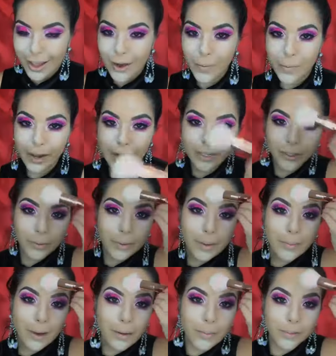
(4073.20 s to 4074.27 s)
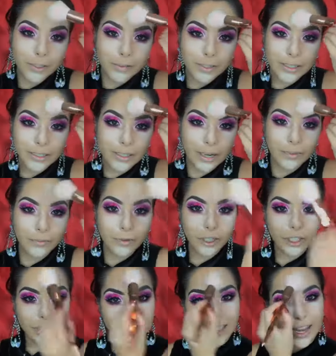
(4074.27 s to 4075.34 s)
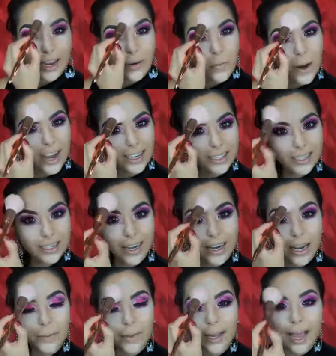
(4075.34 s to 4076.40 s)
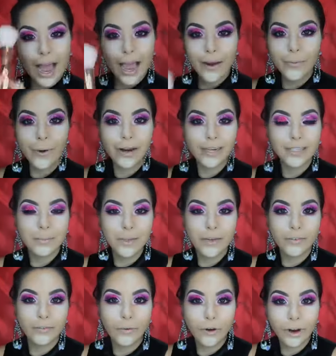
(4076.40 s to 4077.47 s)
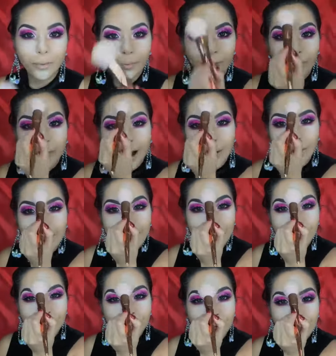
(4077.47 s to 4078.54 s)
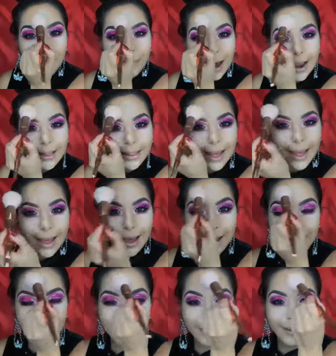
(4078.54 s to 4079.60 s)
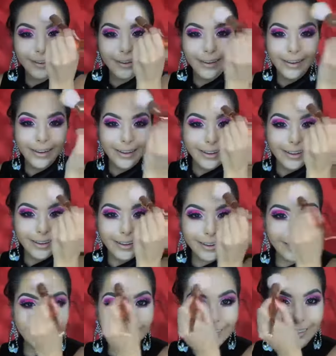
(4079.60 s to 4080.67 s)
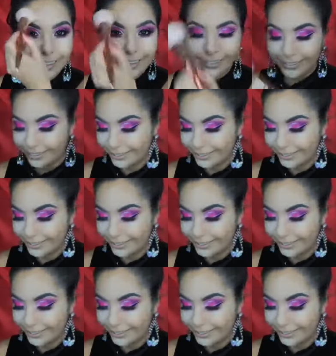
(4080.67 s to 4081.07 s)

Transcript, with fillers: when I told my mom how much I was going to sell them for, she's like, what? And I'm like, I want it to be affordable. I want everyone to buy them. Oh,